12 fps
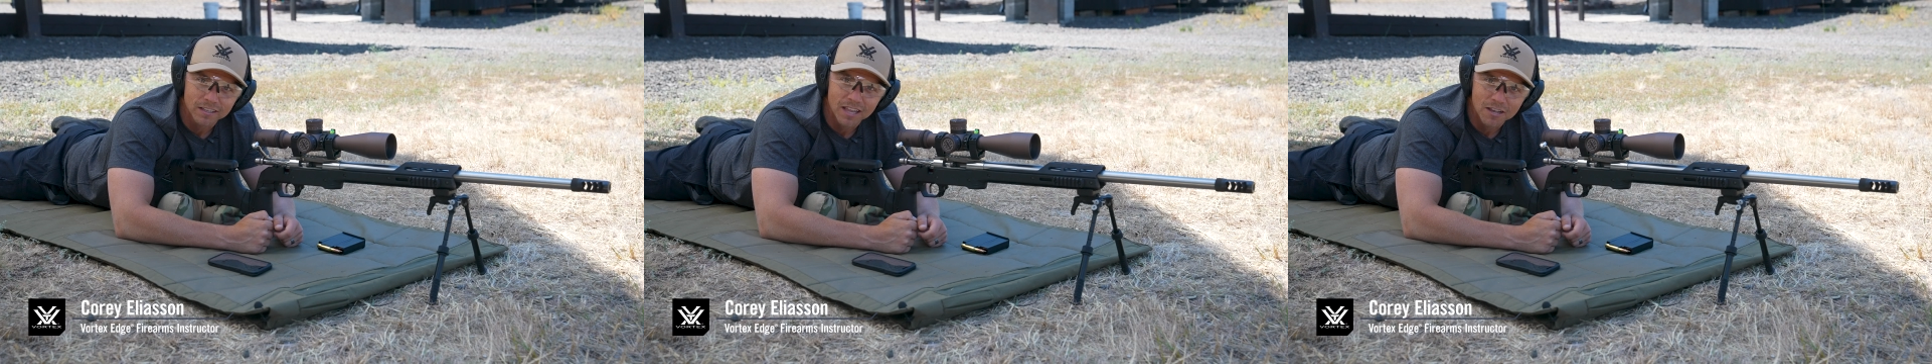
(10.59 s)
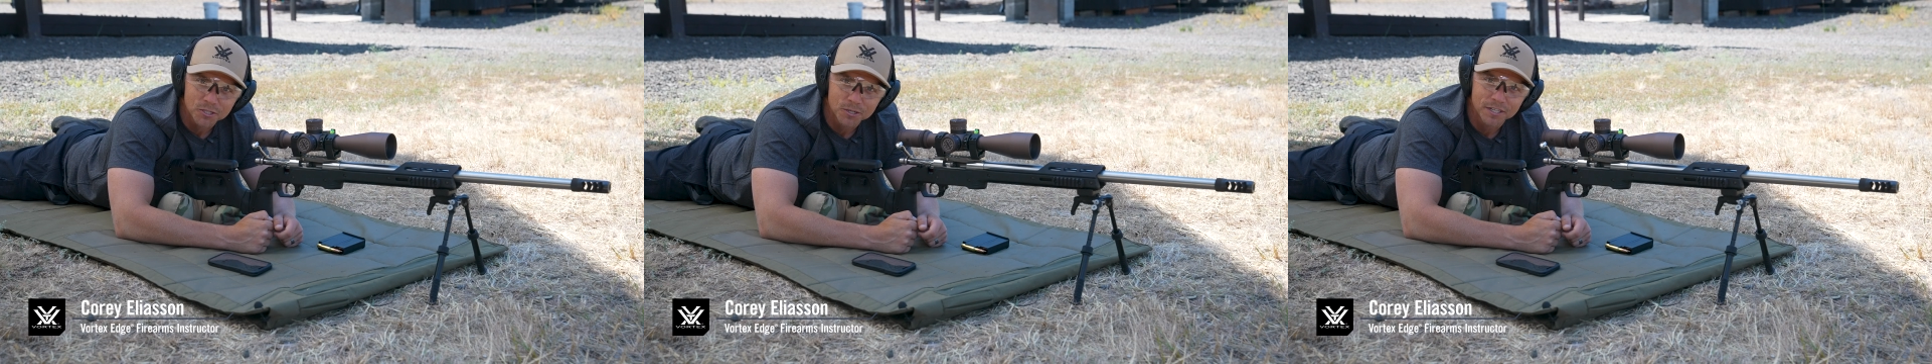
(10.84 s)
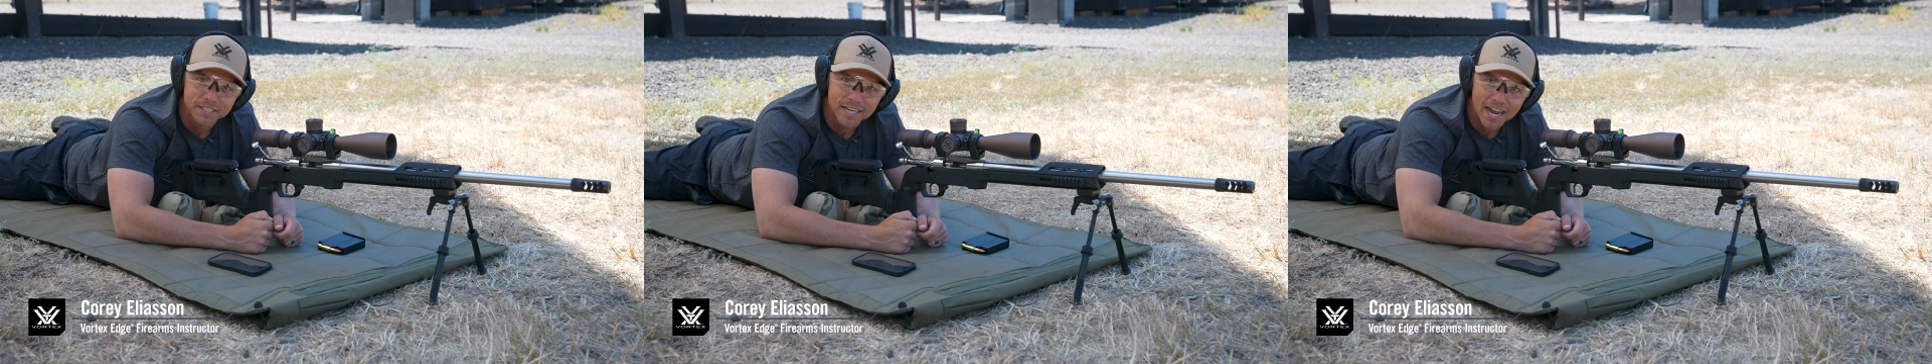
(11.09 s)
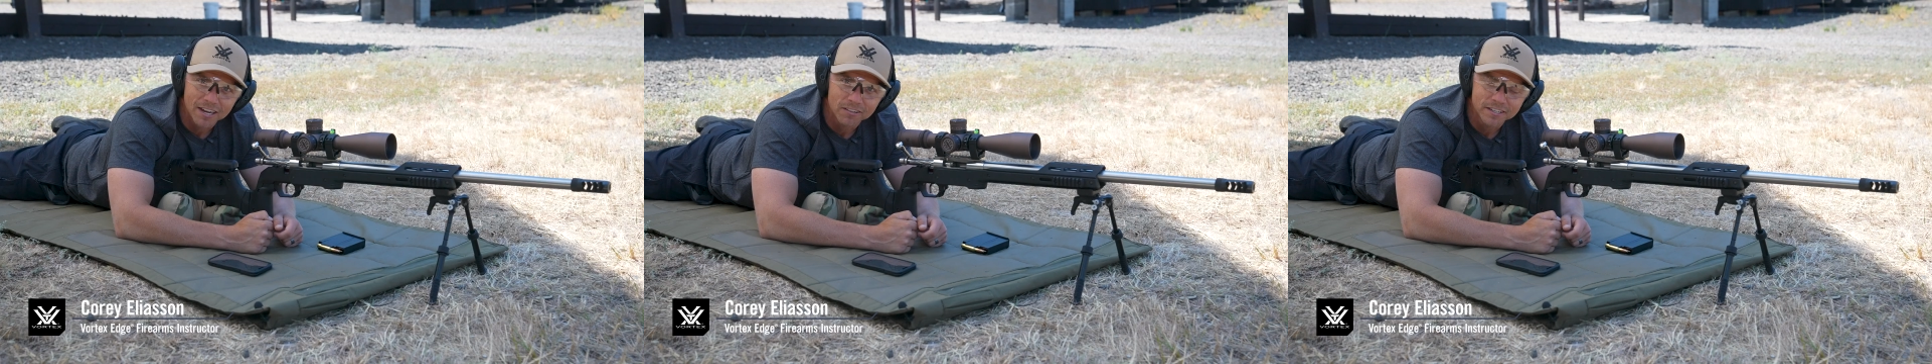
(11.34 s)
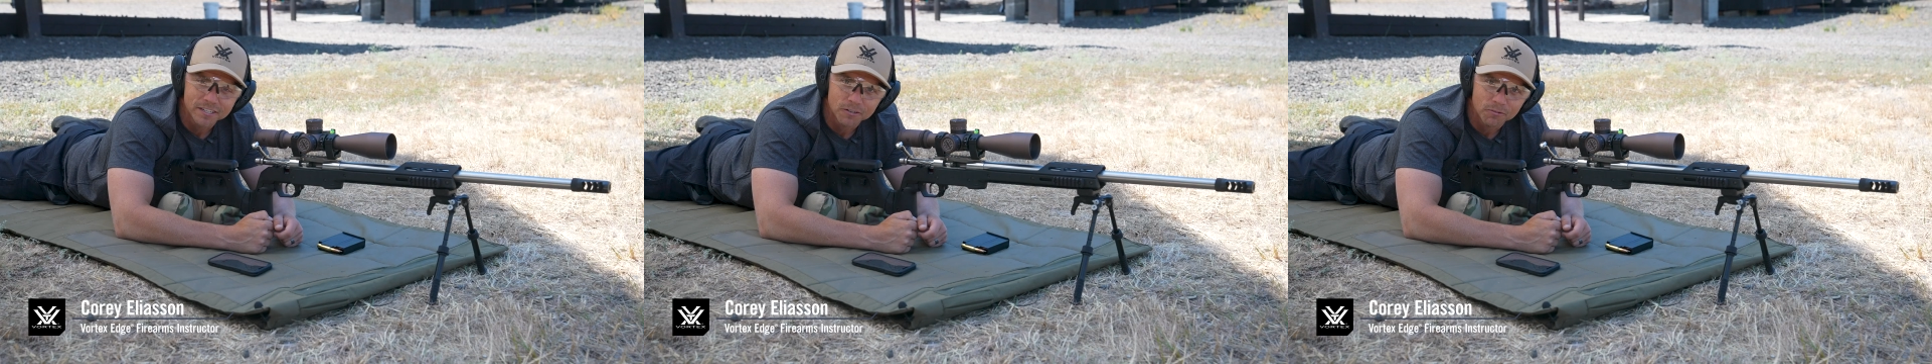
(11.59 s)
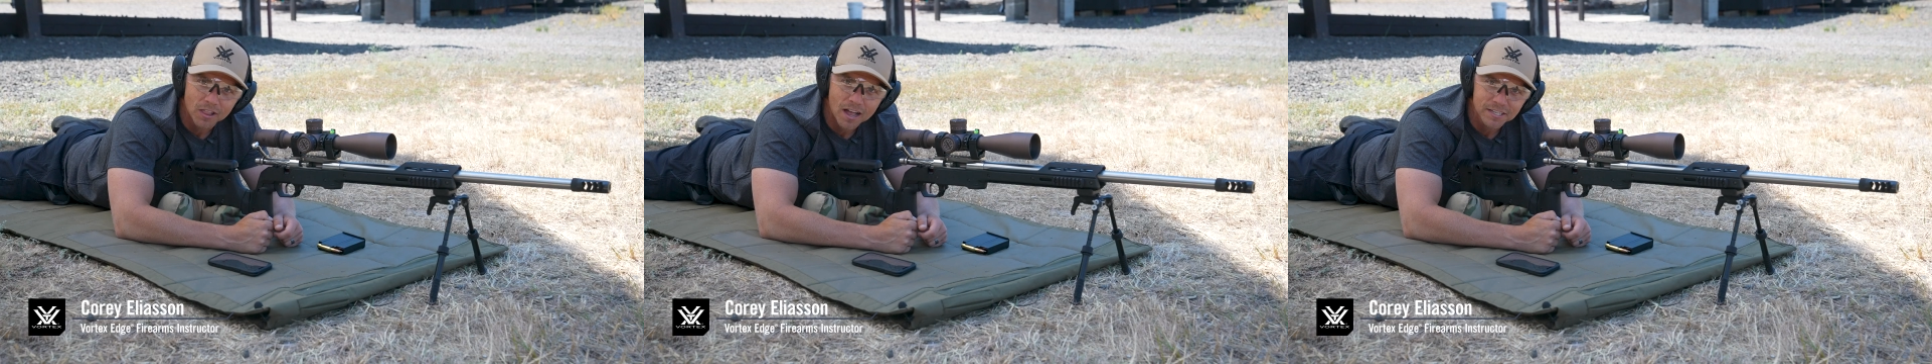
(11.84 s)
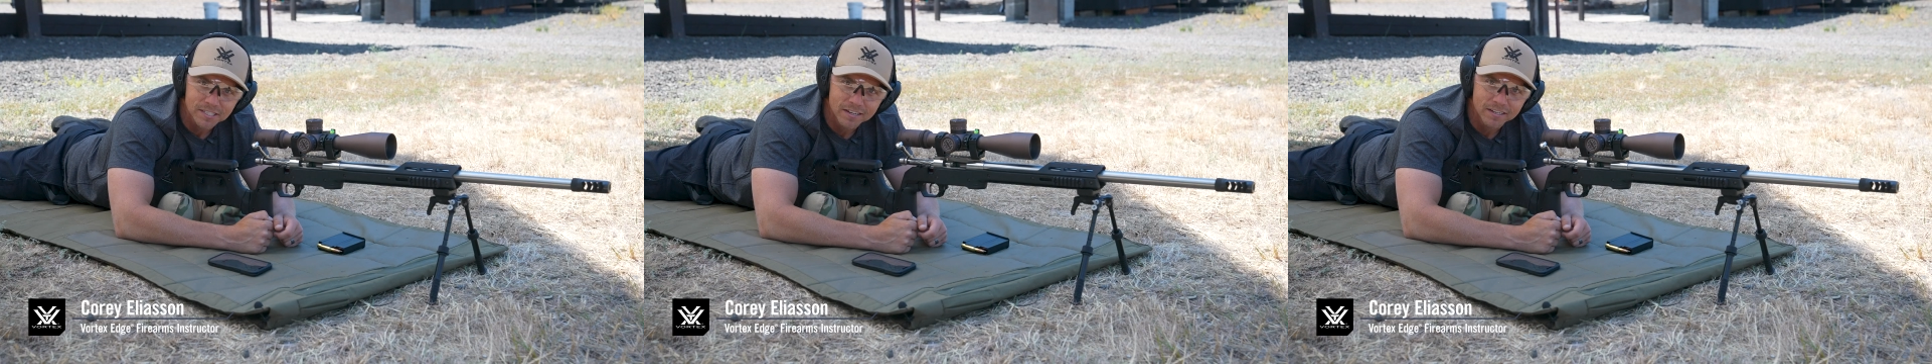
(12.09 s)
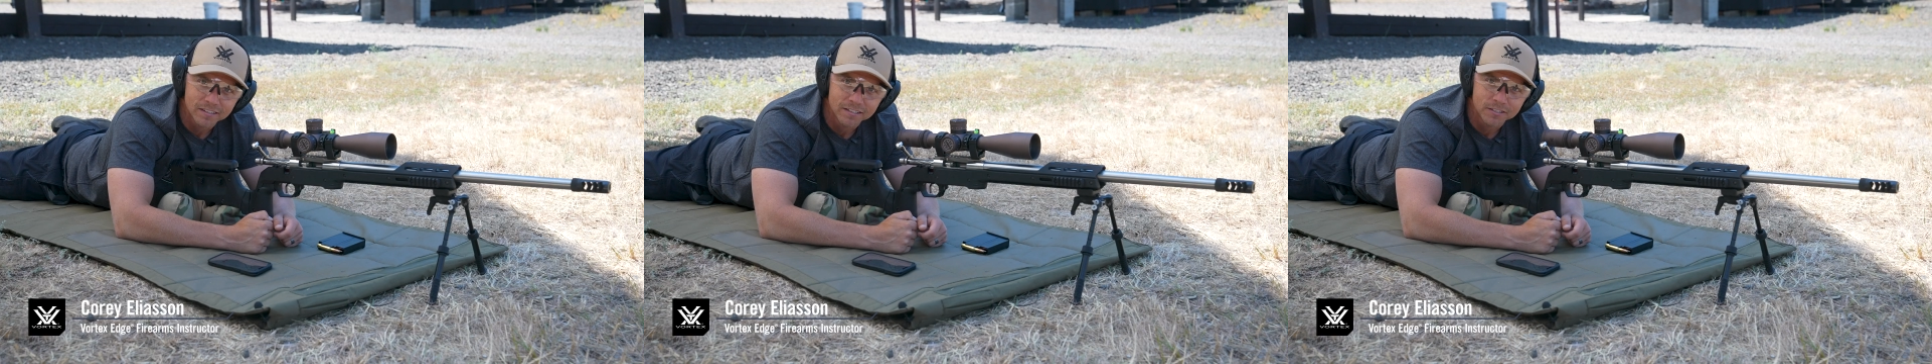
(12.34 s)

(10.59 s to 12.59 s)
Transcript: allows you to dial in your velocity